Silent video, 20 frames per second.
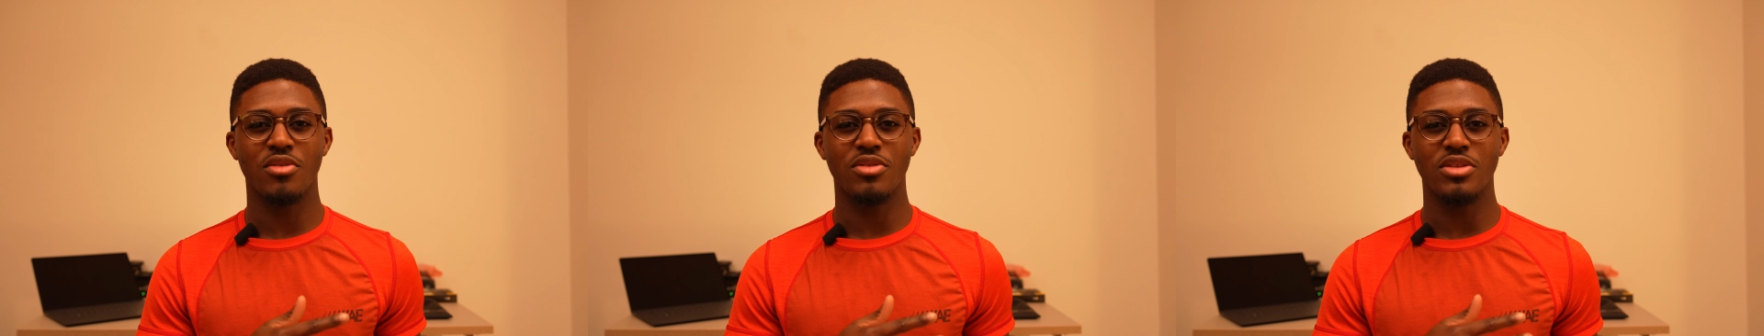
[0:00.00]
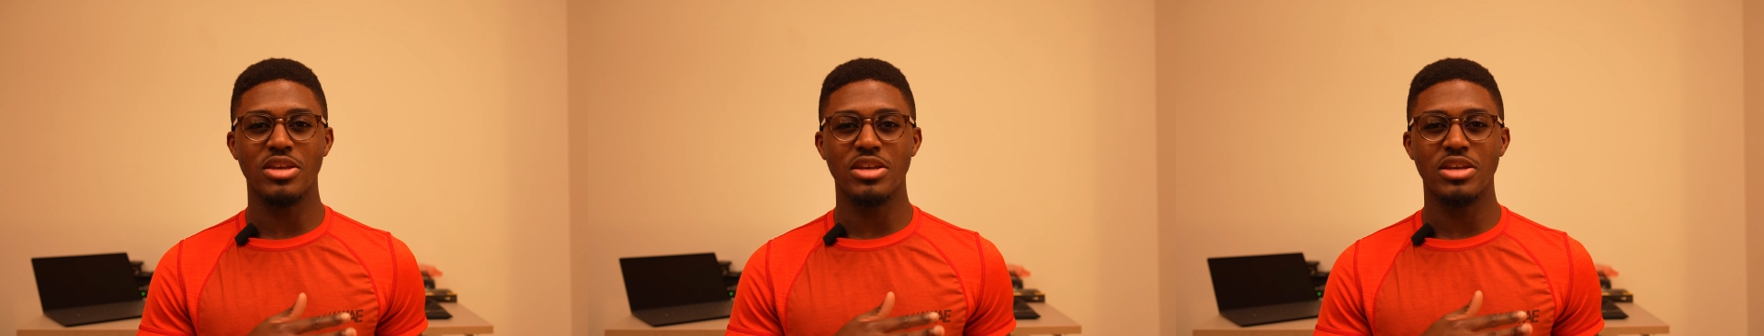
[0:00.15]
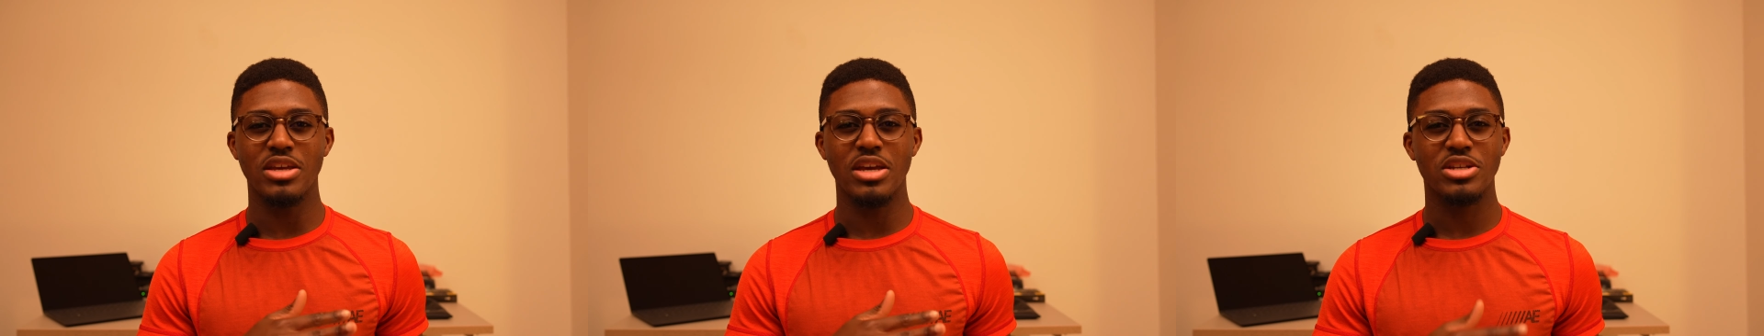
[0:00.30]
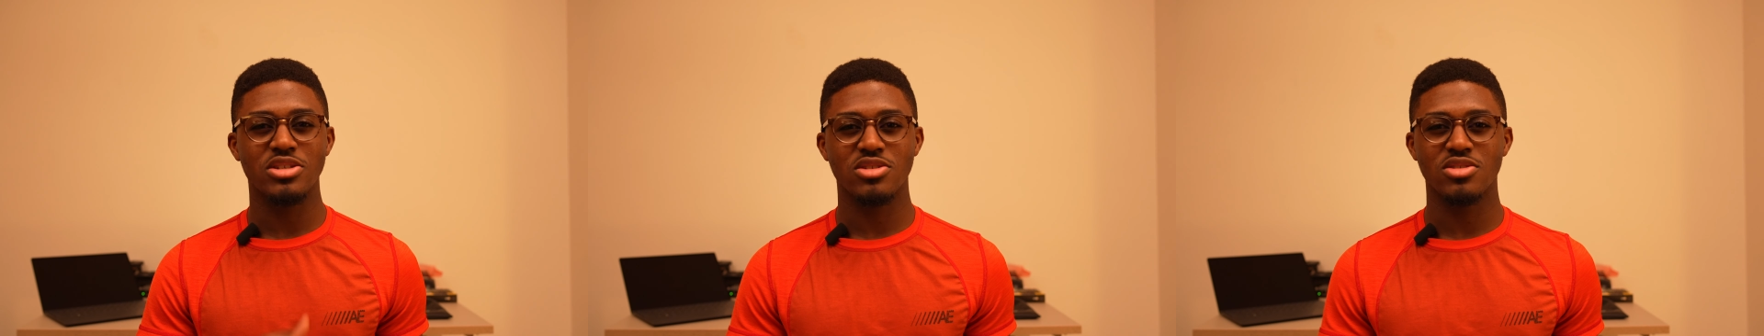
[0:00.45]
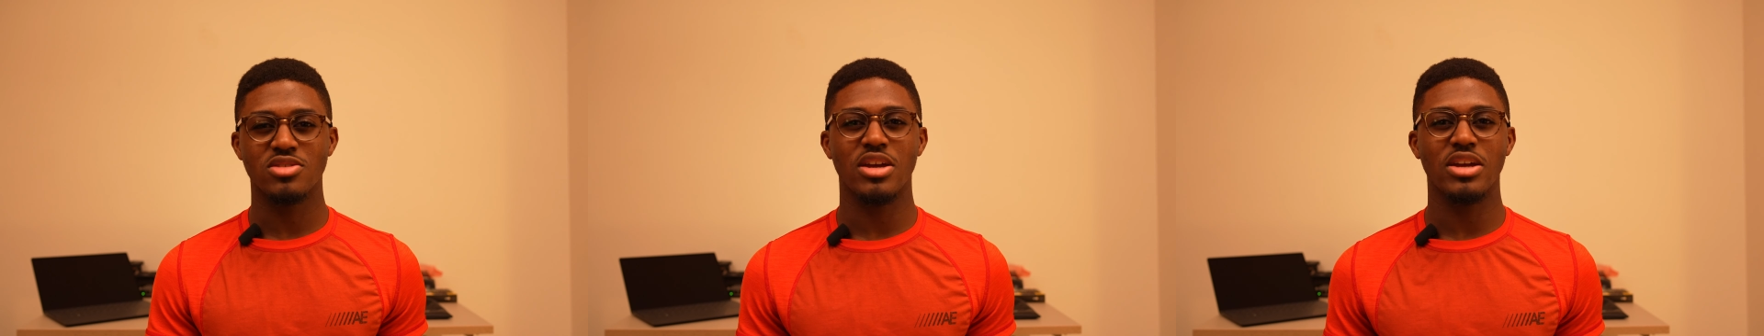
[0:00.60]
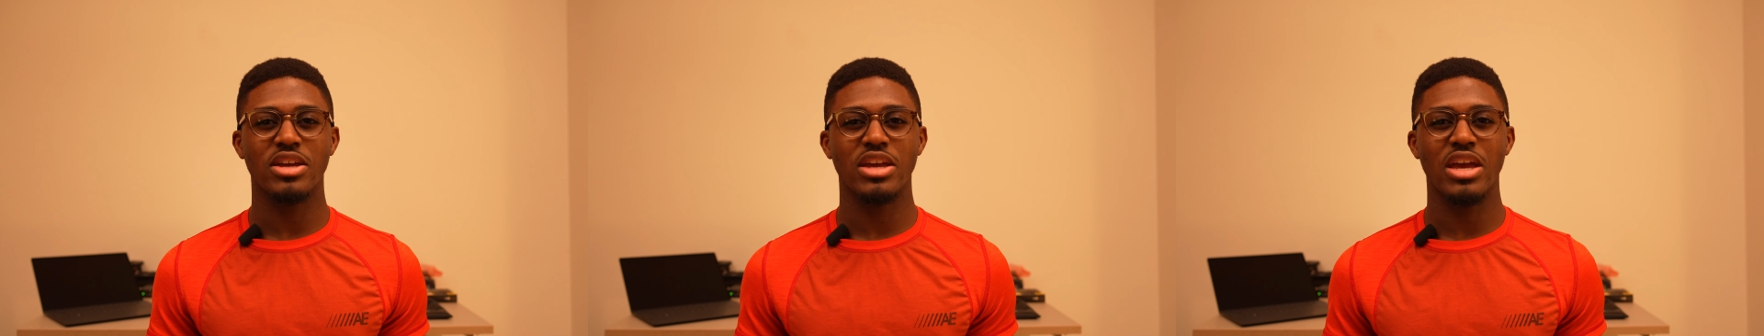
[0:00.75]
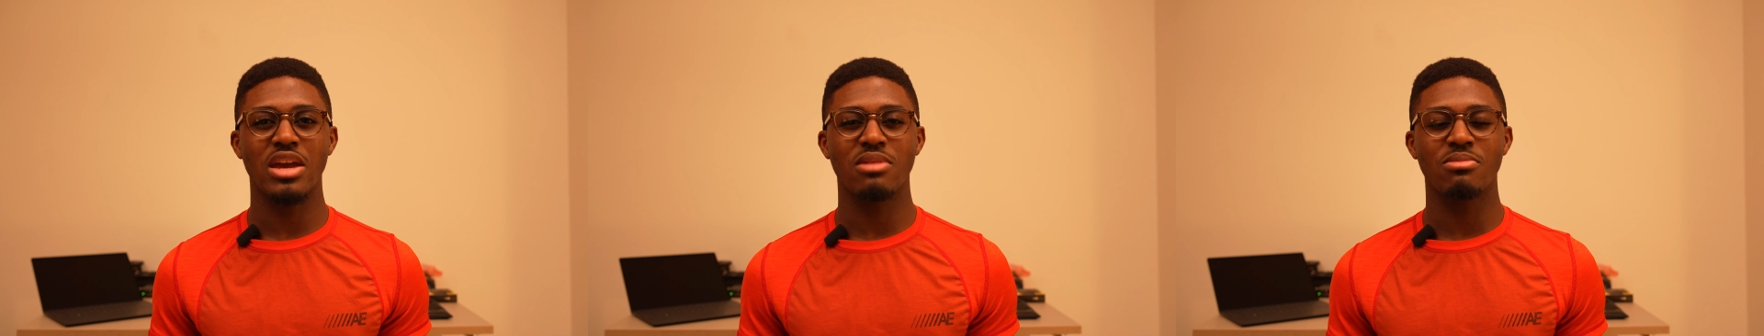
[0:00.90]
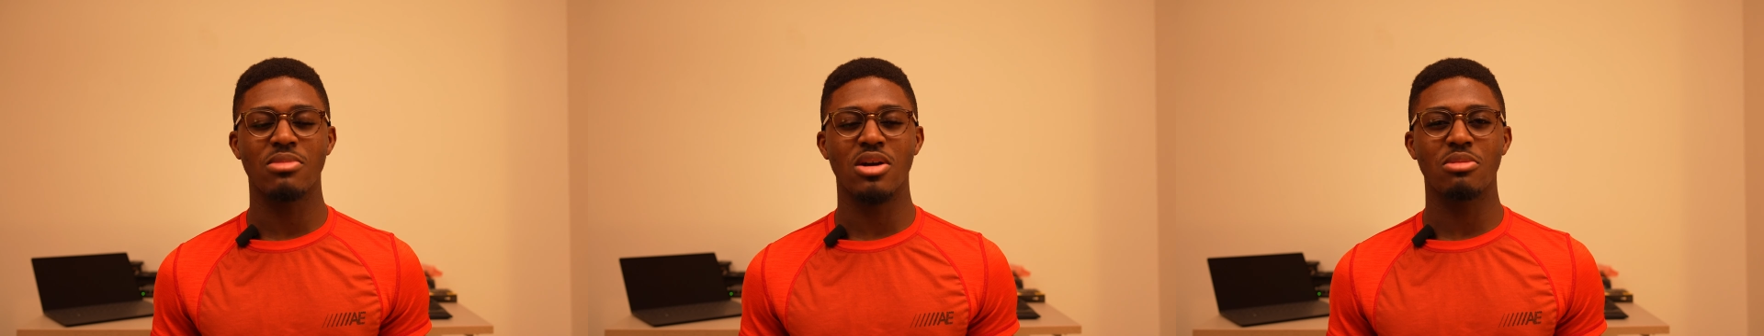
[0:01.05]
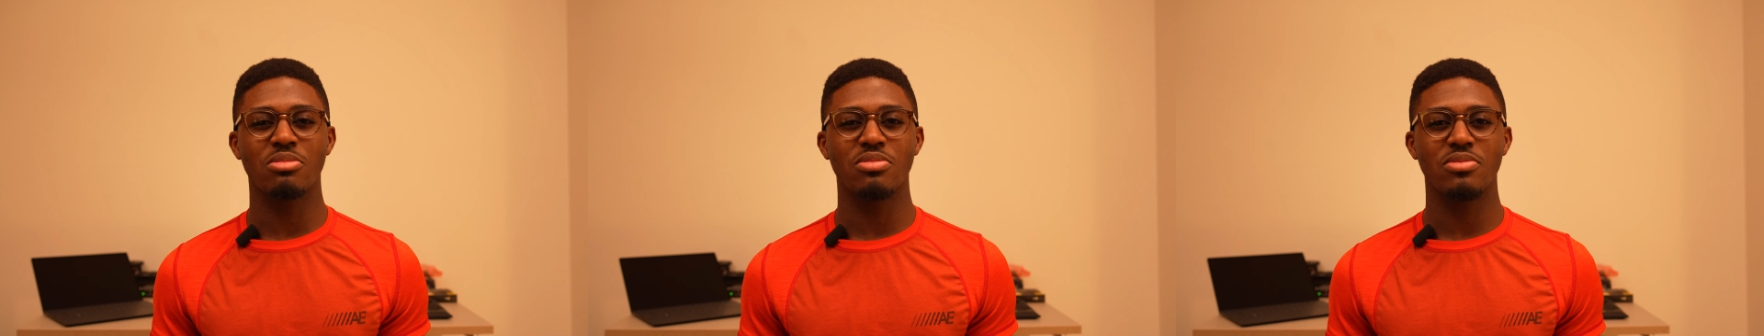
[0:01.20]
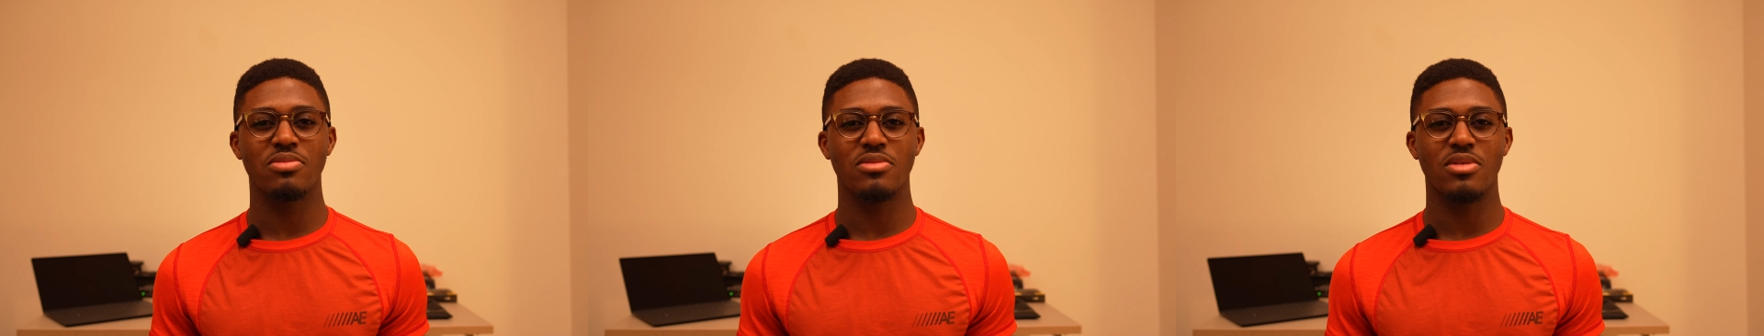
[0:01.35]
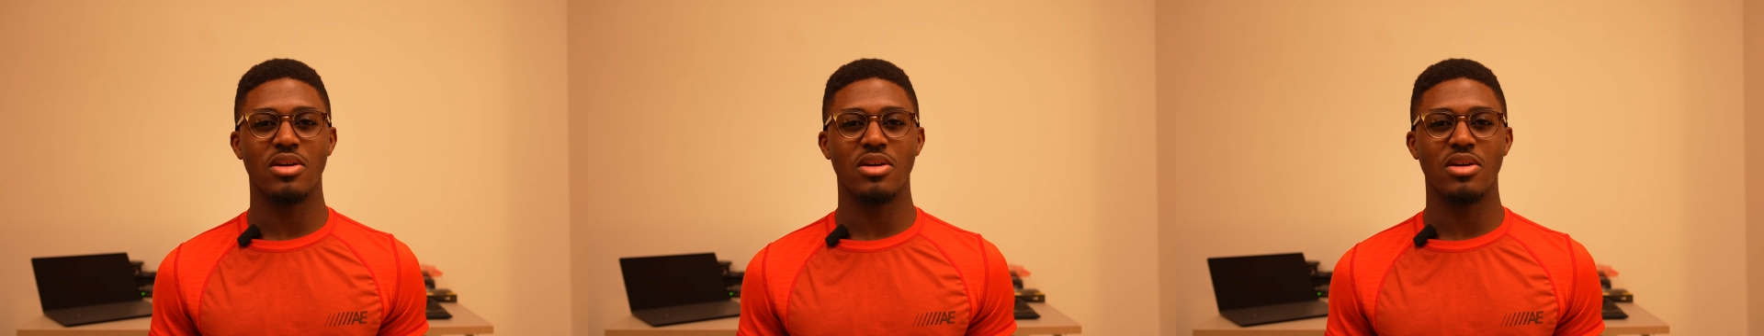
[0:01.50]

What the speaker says: the issues that came up